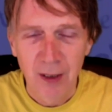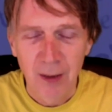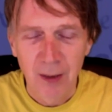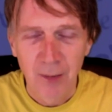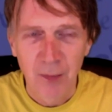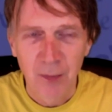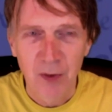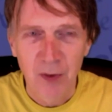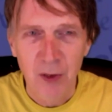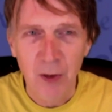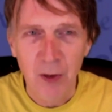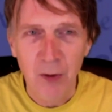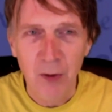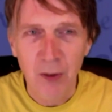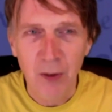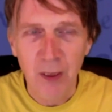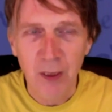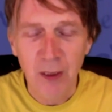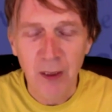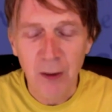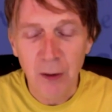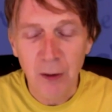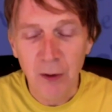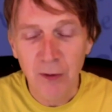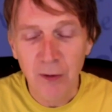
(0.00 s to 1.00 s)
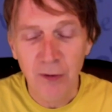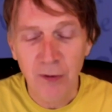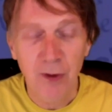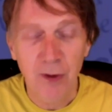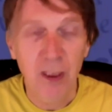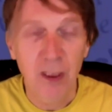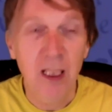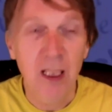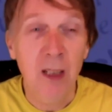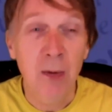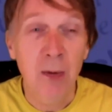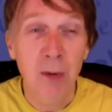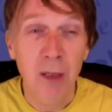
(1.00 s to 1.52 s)
So you look for
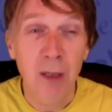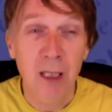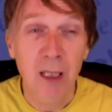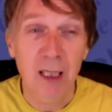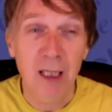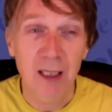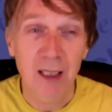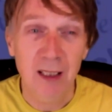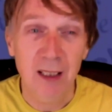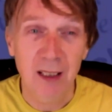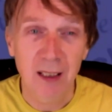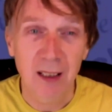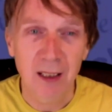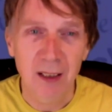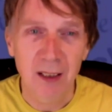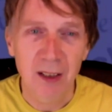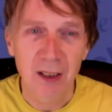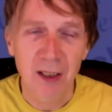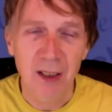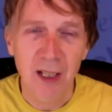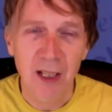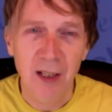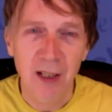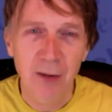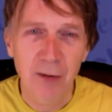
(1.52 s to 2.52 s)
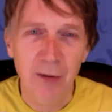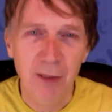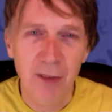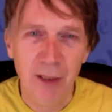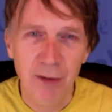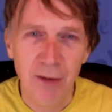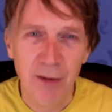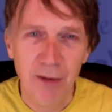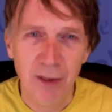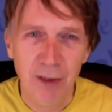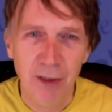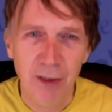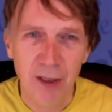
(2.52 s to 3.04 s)
equality instead of
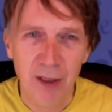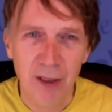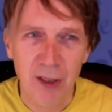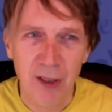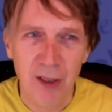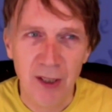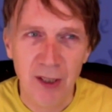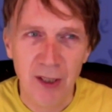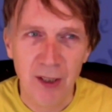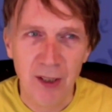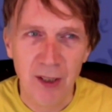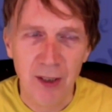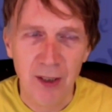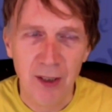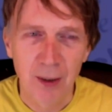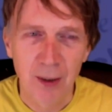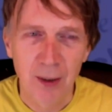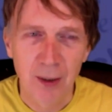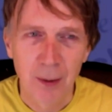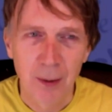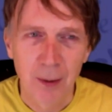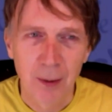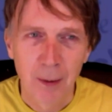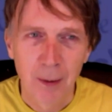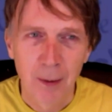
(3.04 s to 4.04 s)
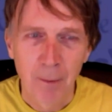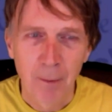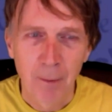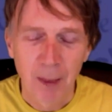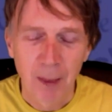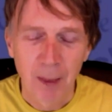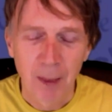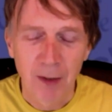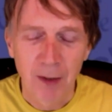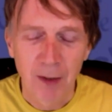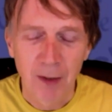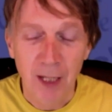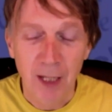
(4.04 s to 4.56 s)
differences.
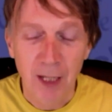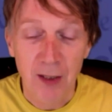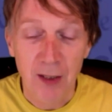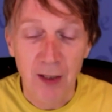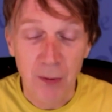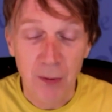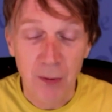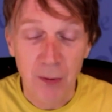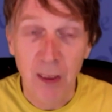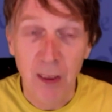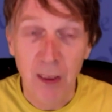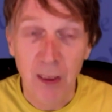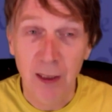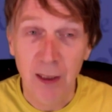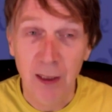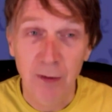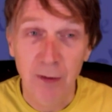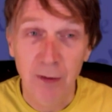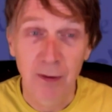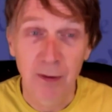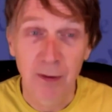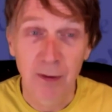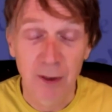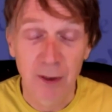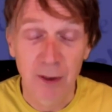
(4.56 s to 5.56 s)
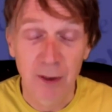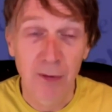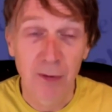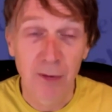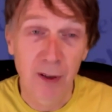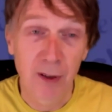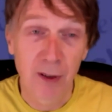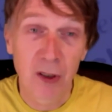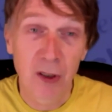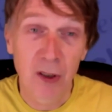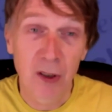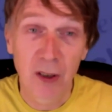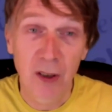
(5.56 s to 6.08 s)
That is really the
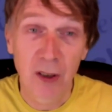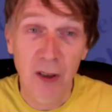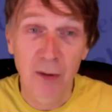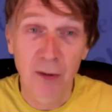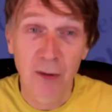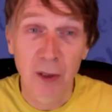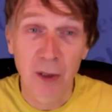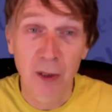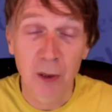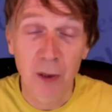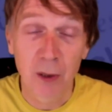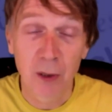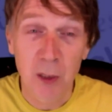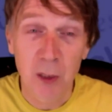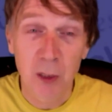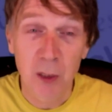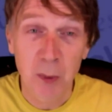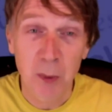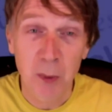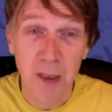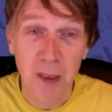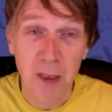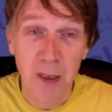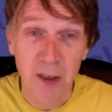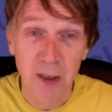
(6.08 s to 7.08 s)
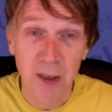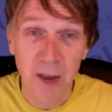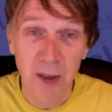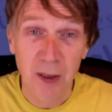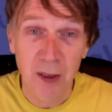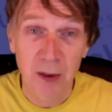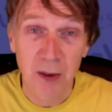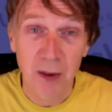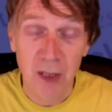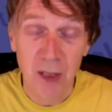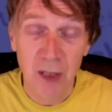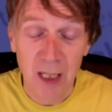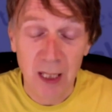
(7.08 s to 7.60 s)
function of the Holy Spirit, you
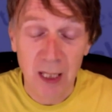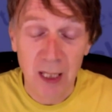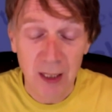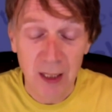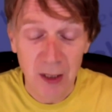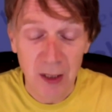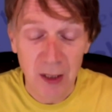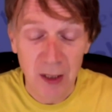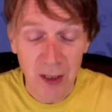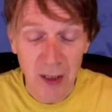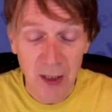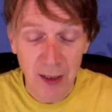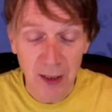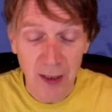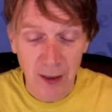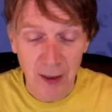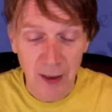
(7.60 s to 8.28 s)
could say. It is like